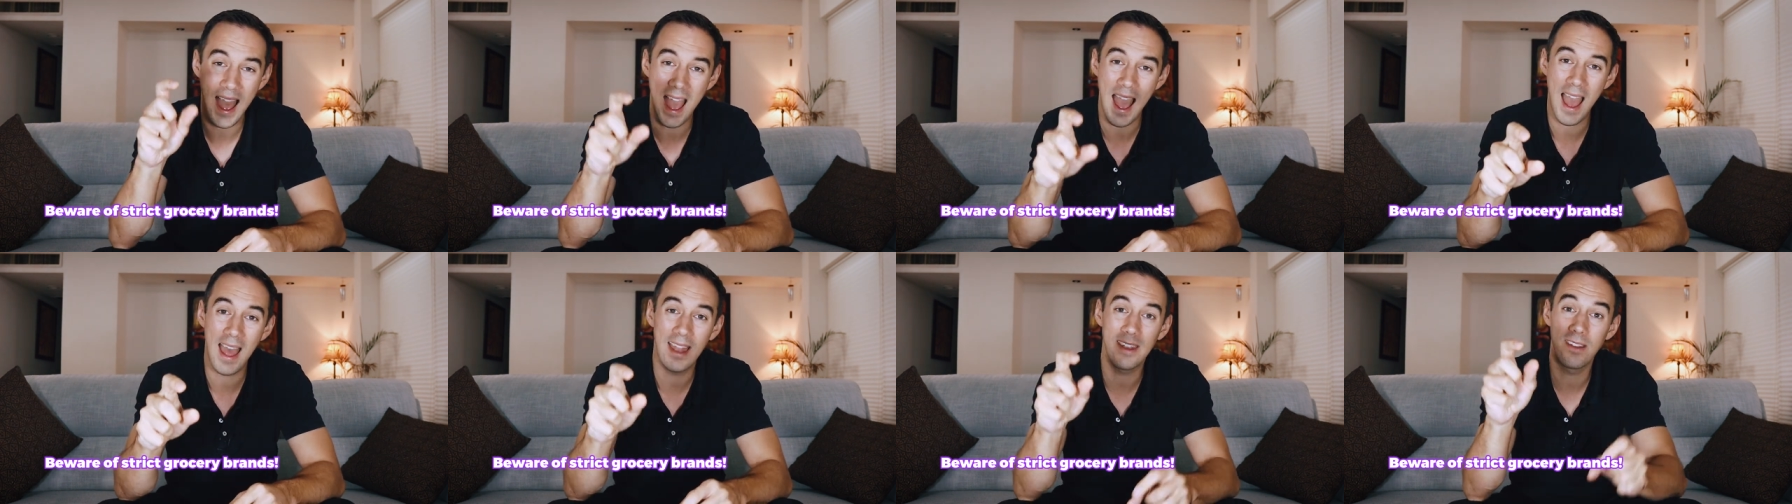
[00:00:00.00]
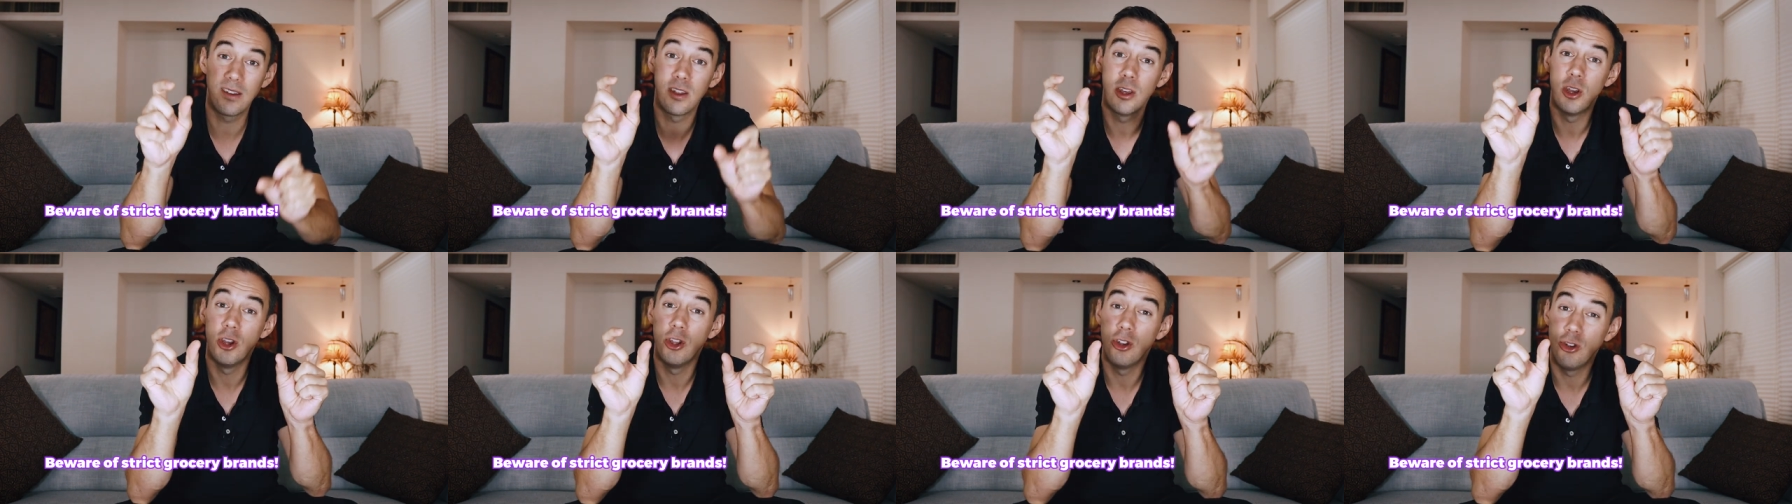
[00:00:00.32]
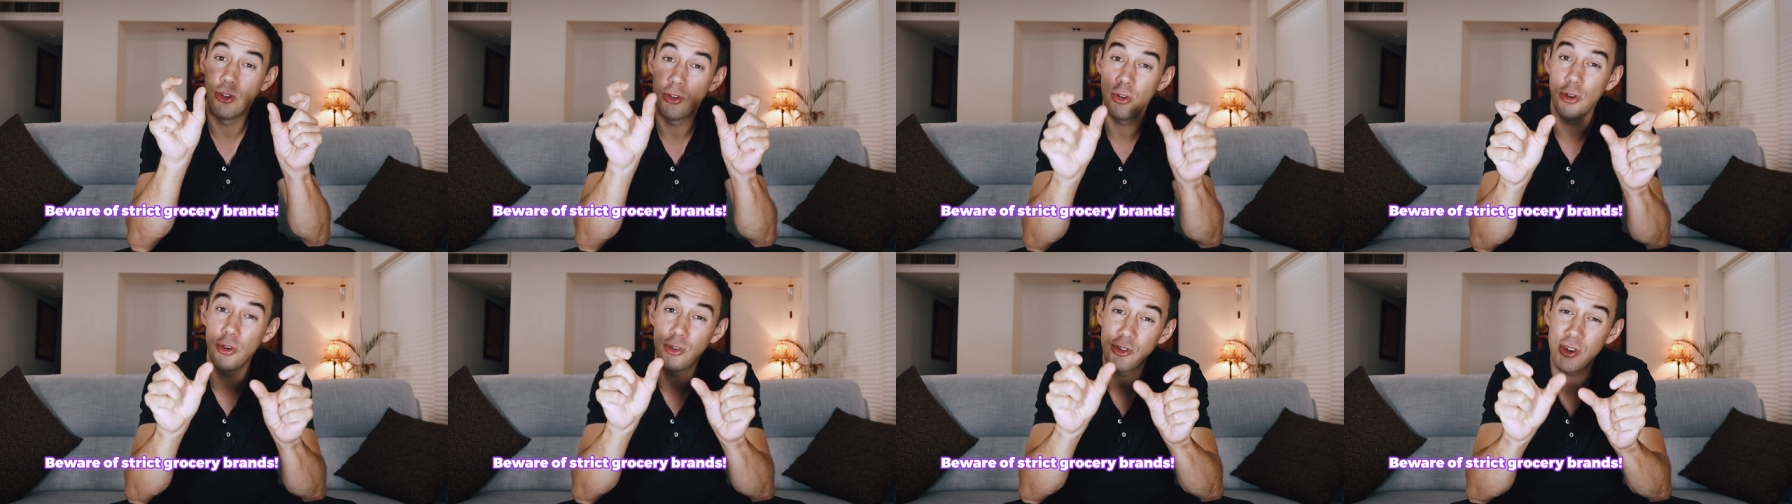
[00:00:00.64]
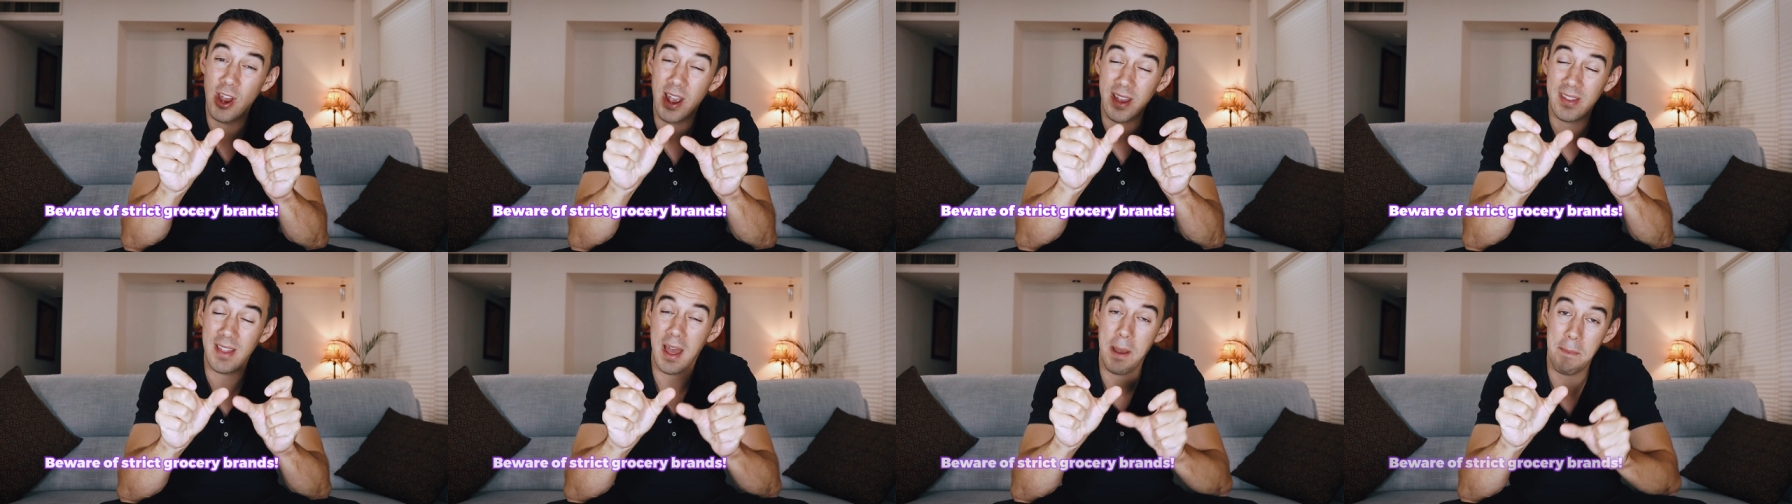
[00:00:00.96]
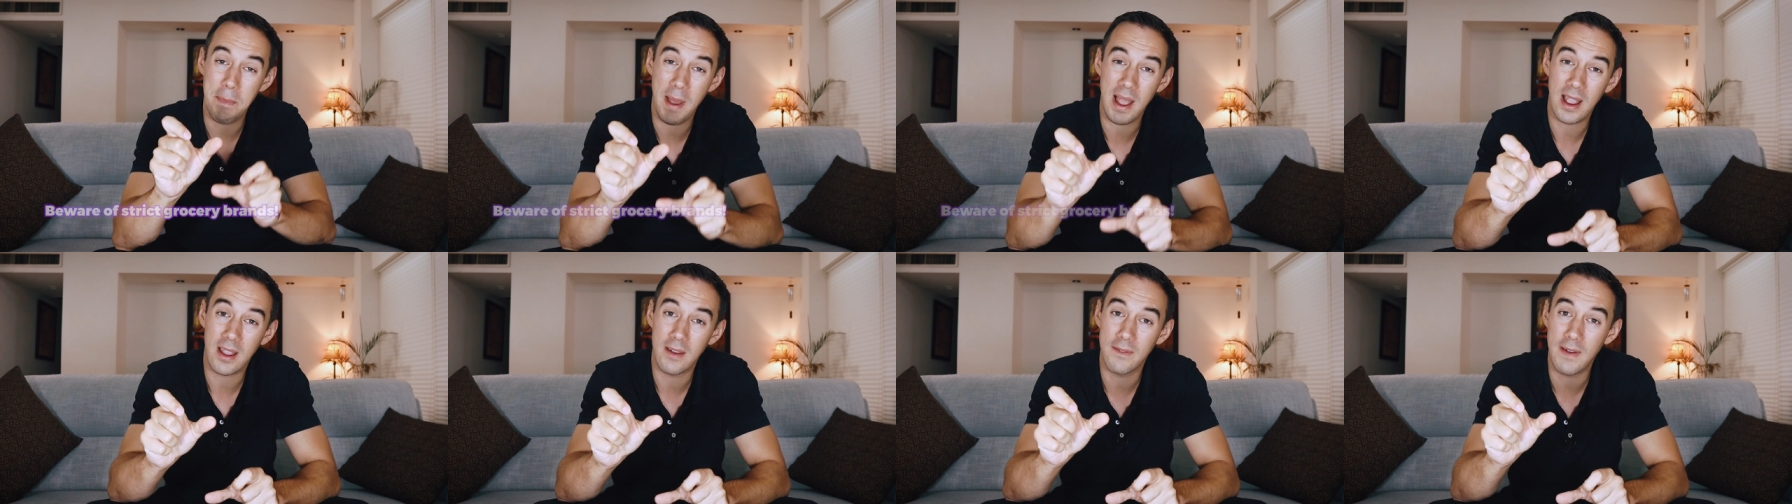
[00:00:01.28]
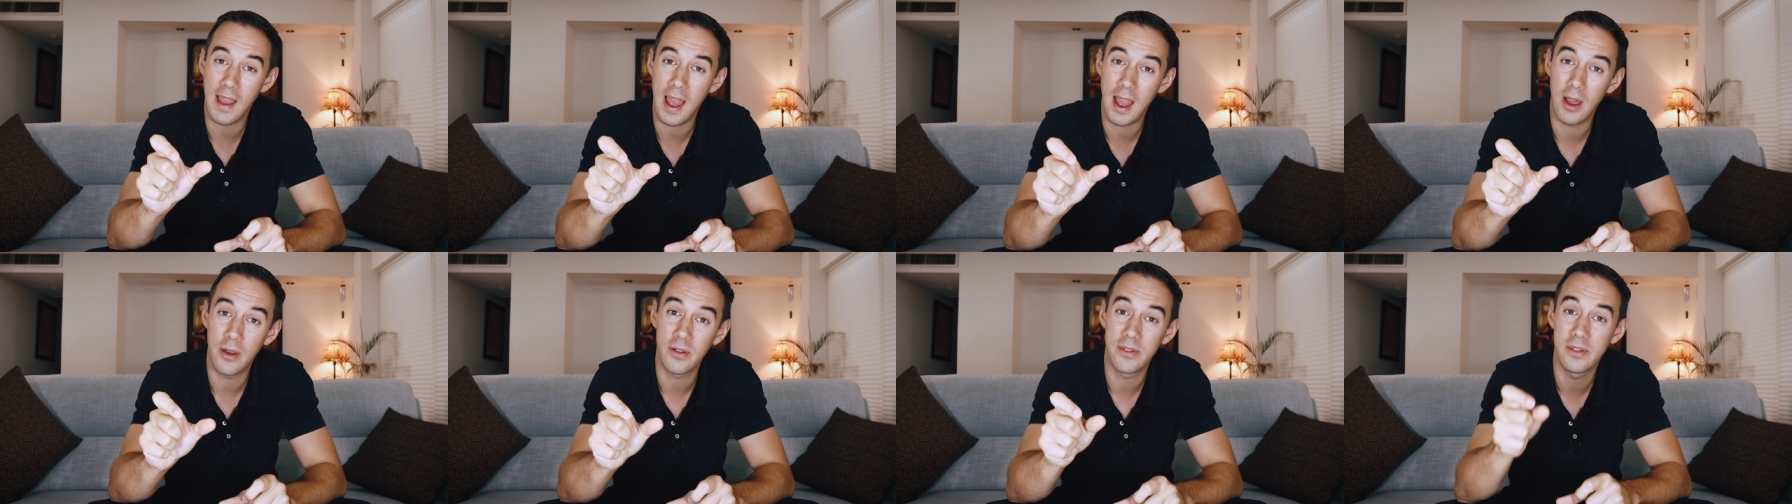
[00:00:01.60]
And do check that back of
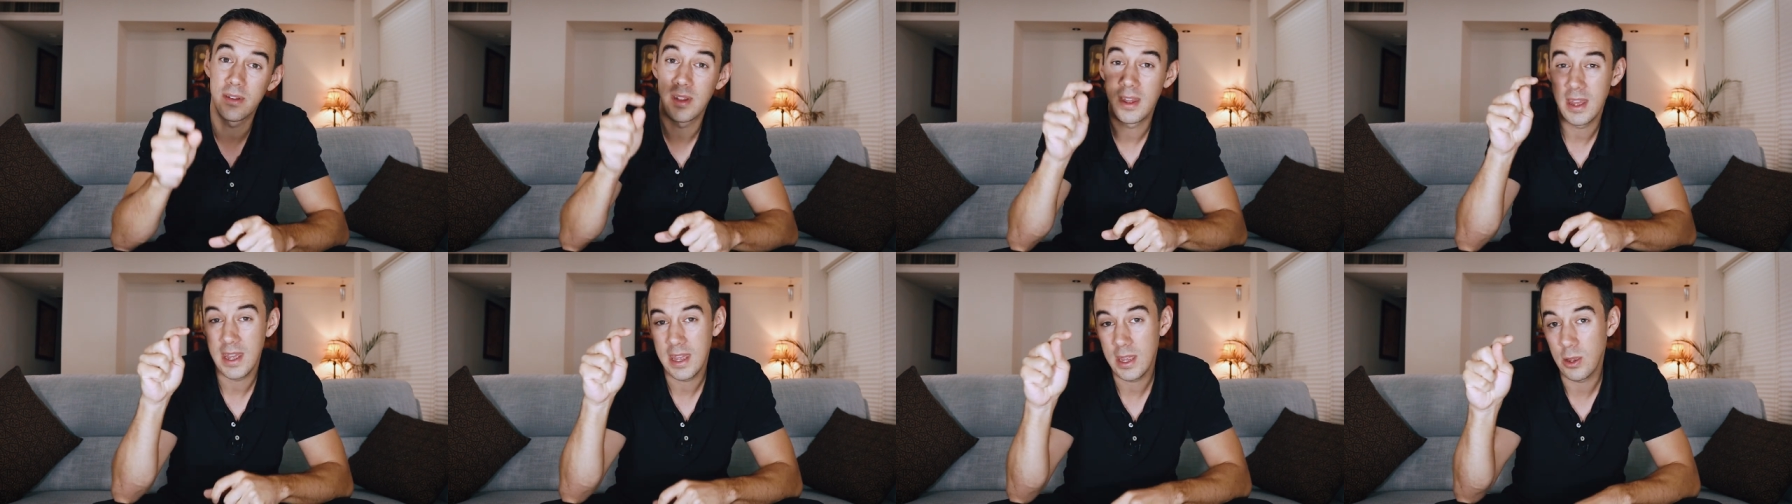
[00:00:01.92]
house.